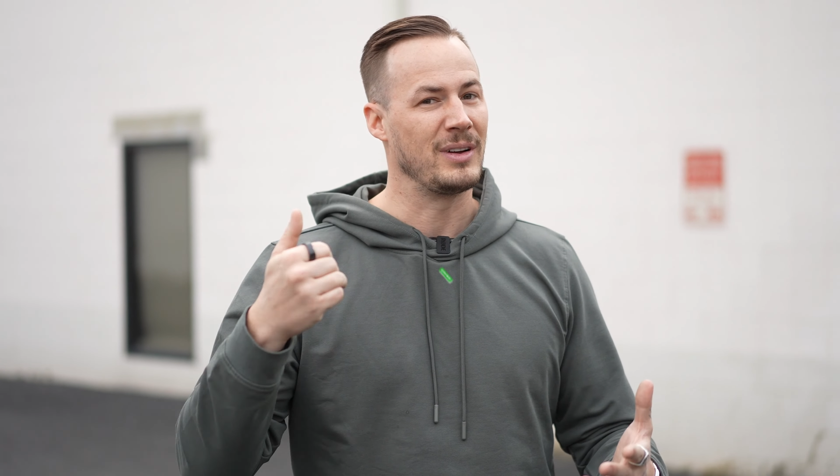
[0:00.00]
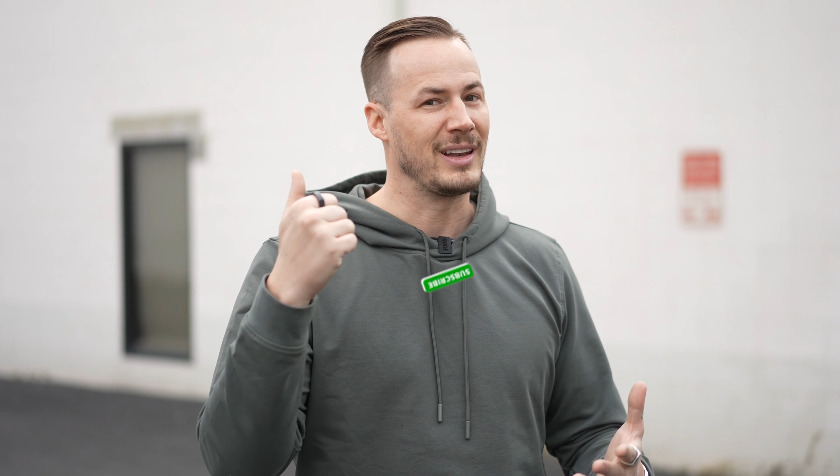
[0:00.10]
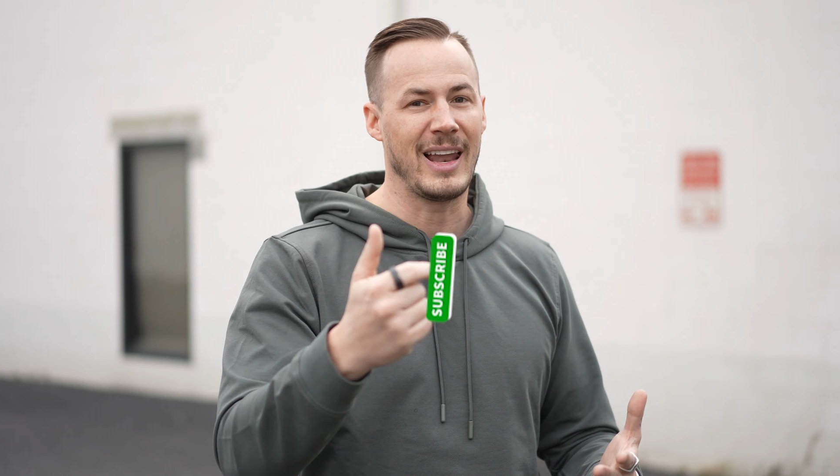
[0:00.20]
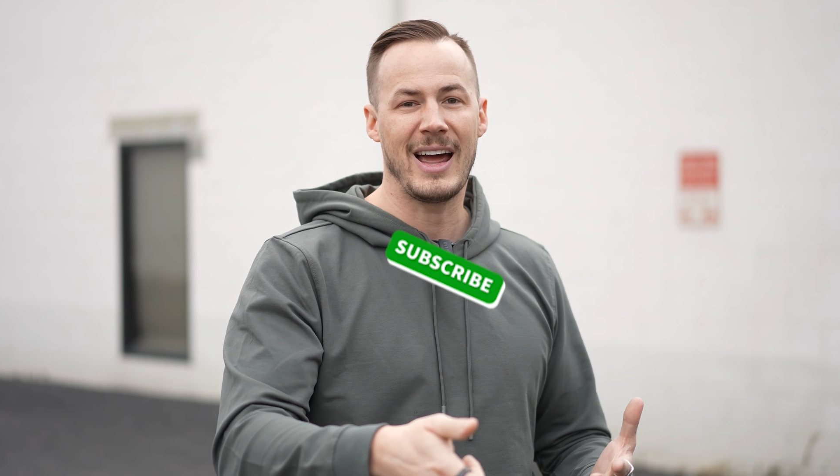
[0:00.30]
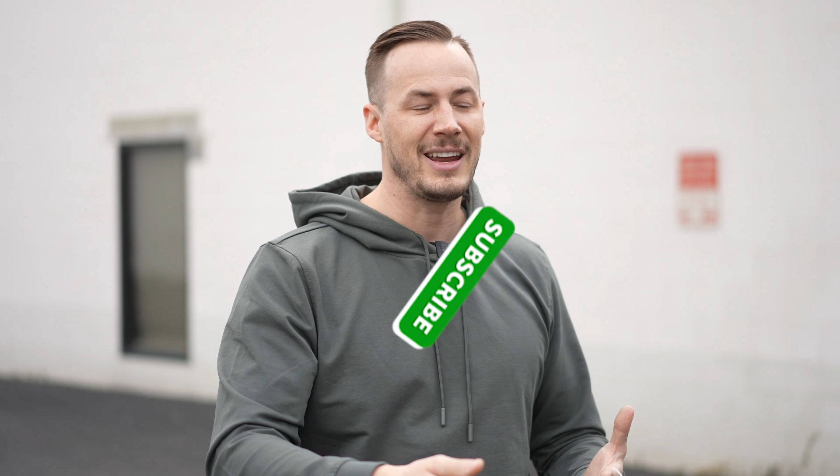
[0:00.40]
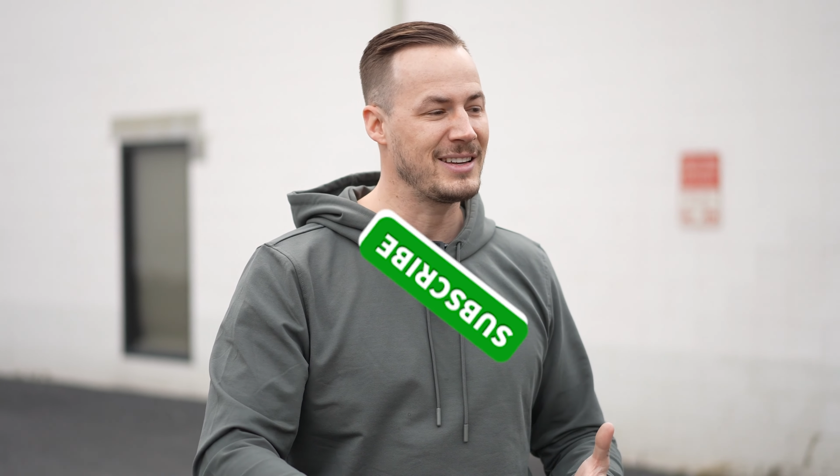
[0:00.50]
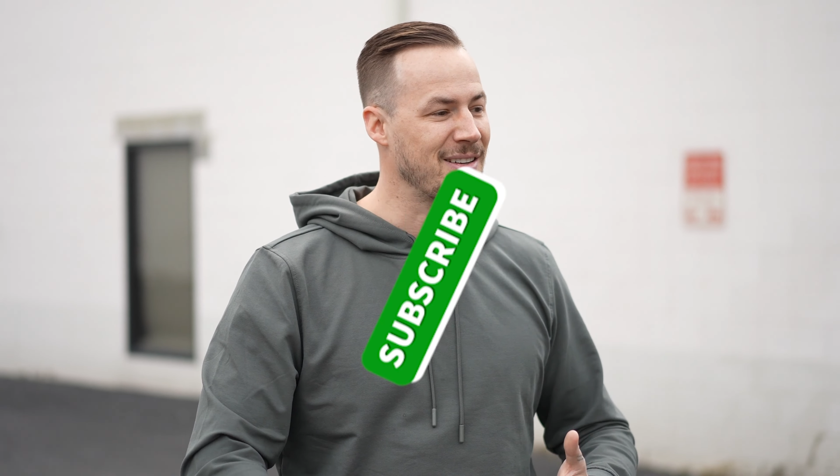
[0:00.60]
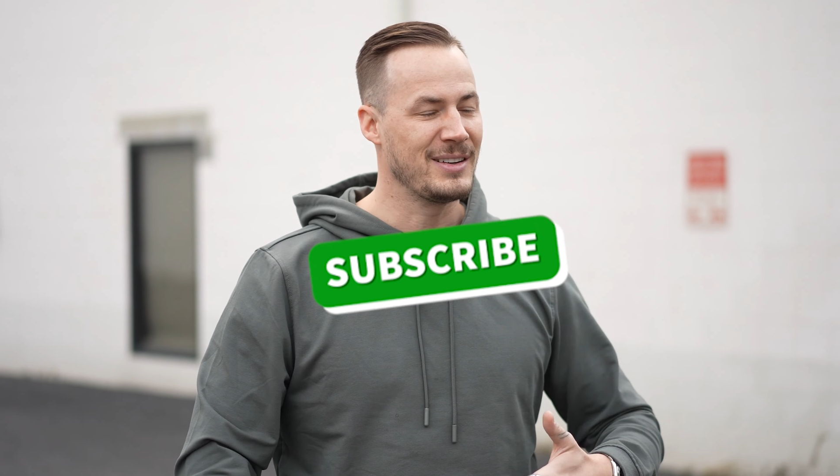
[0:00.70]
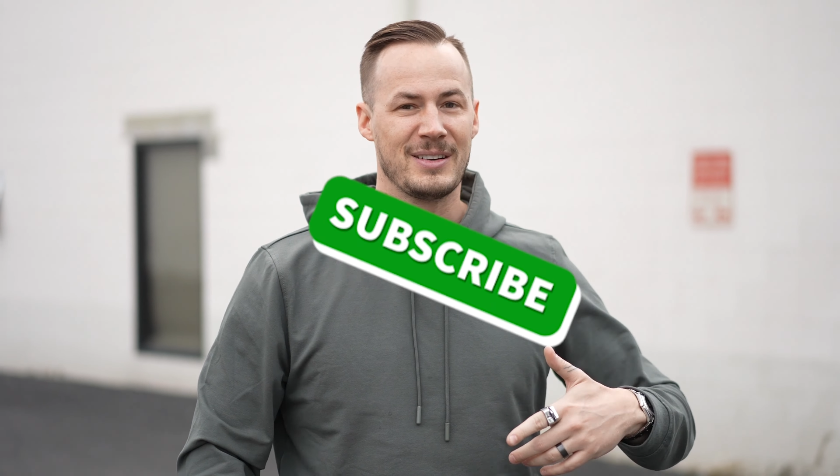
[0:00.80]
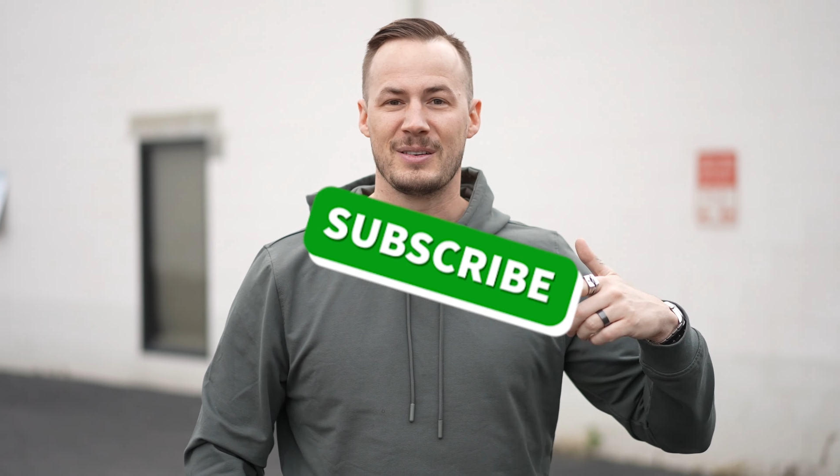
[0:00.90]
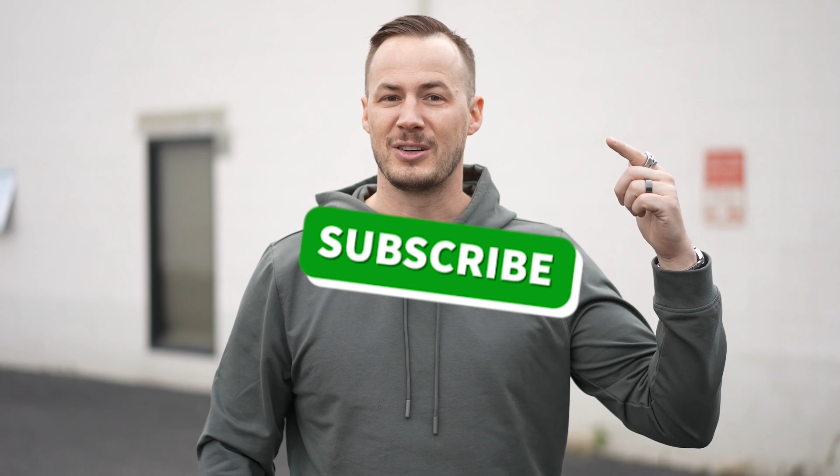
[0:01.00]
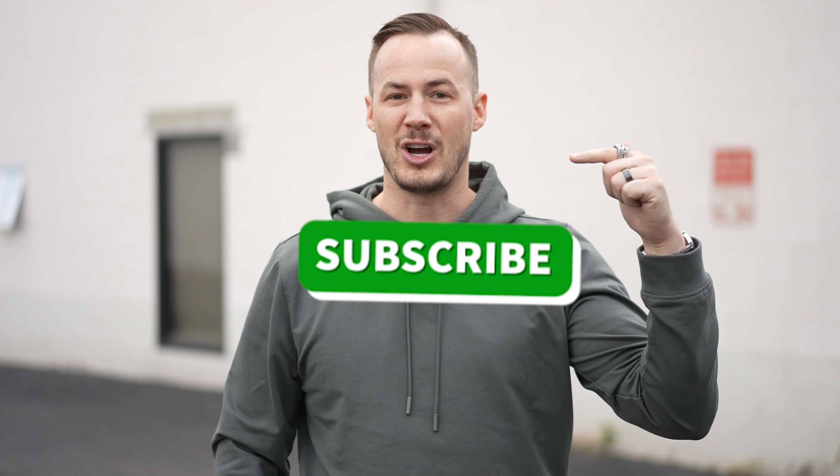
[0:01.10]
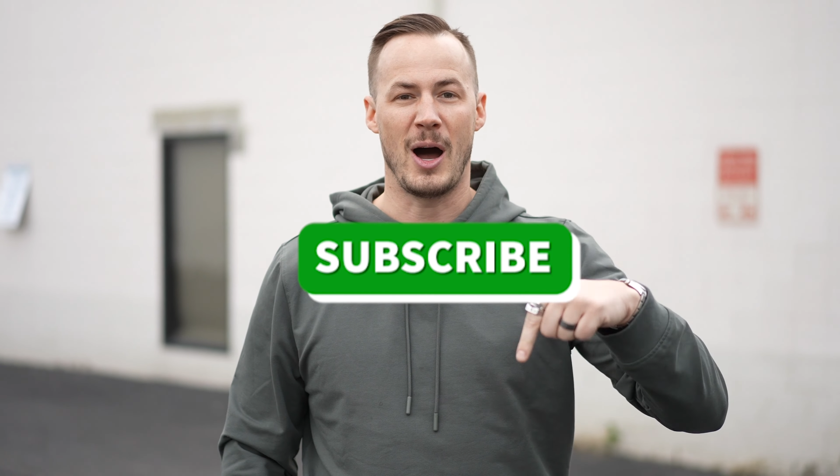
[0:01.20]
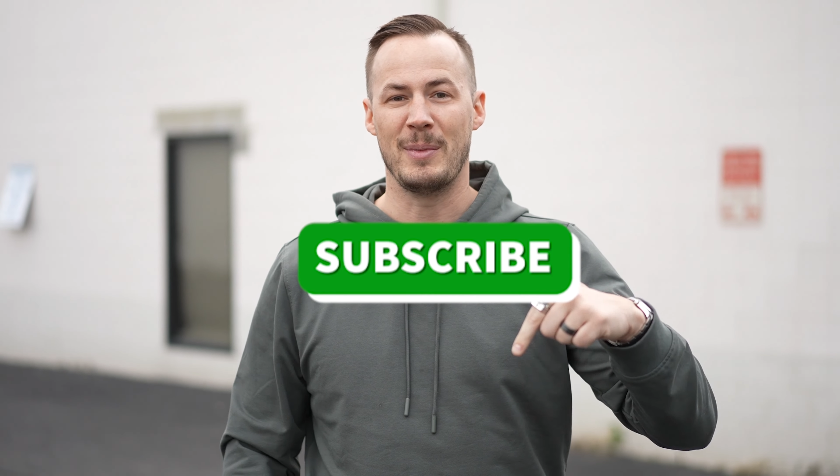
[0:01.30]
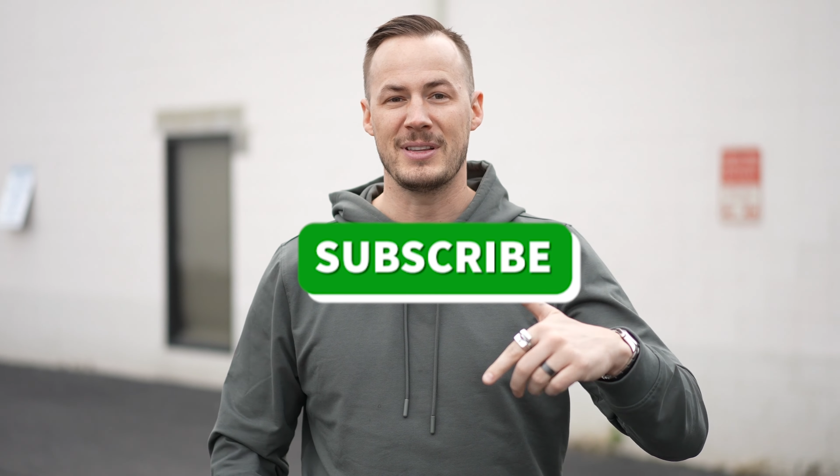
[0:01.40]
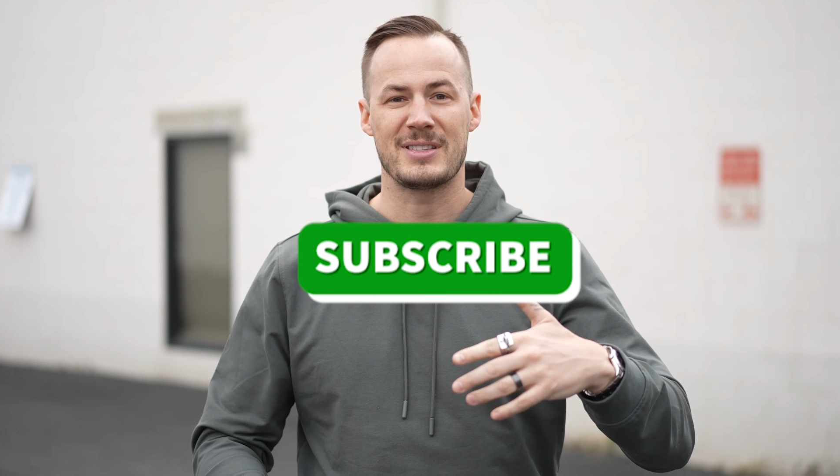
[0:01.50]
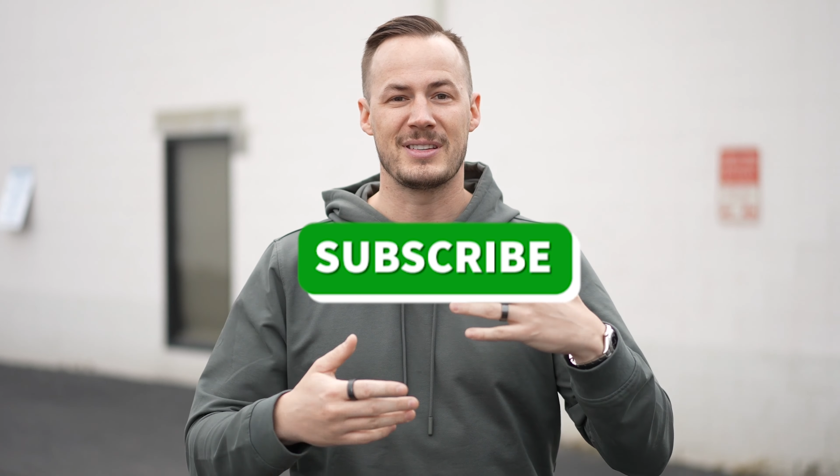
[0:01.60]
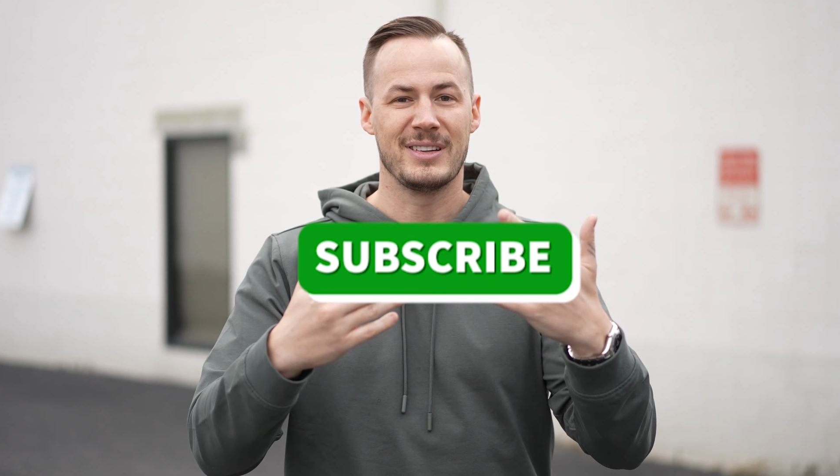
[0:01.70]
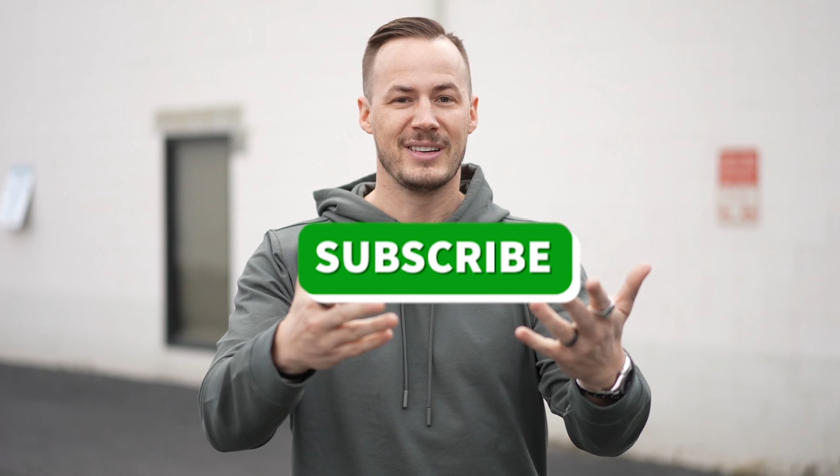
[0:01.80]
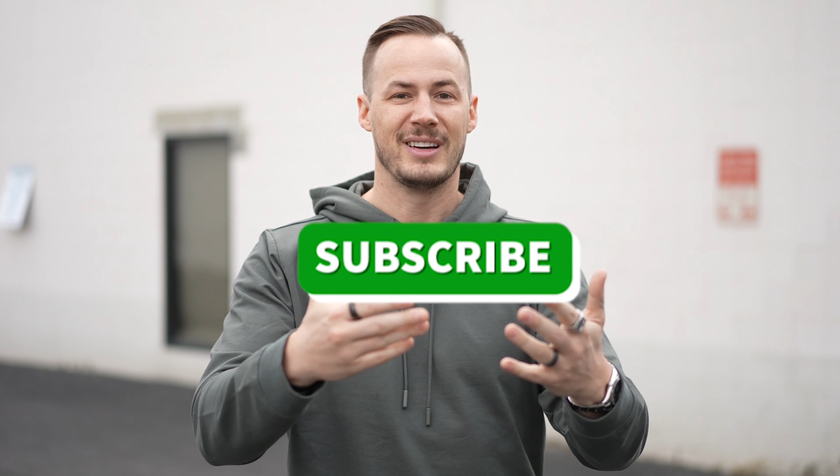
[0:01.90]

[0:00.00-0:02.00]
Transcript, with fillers: Like, comment,